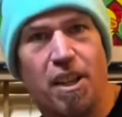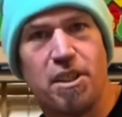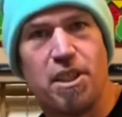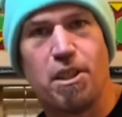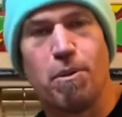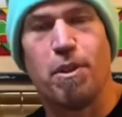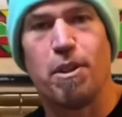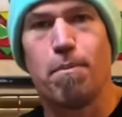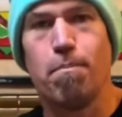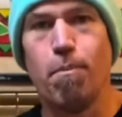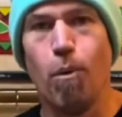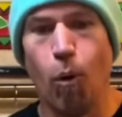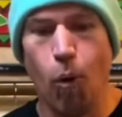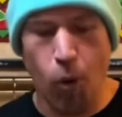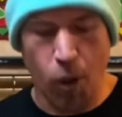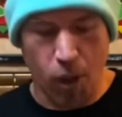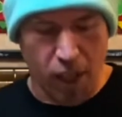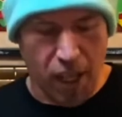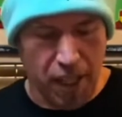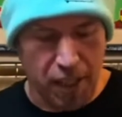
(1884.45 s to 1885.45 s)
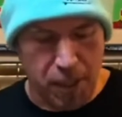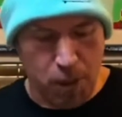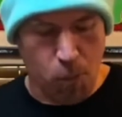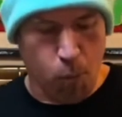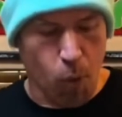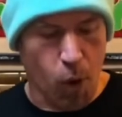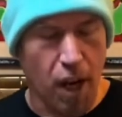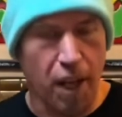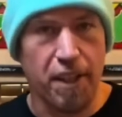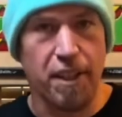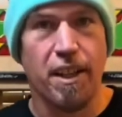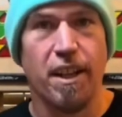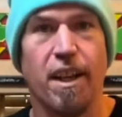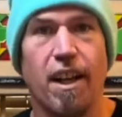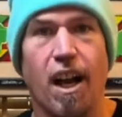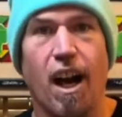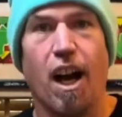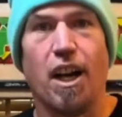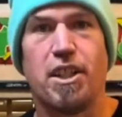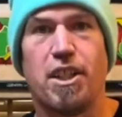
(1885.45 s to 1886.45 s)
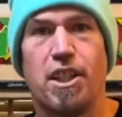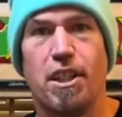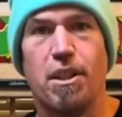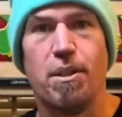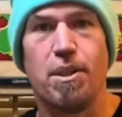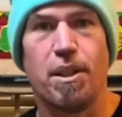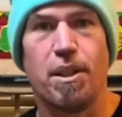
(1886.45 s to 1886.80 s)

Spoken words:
that was more like the one I'd use on a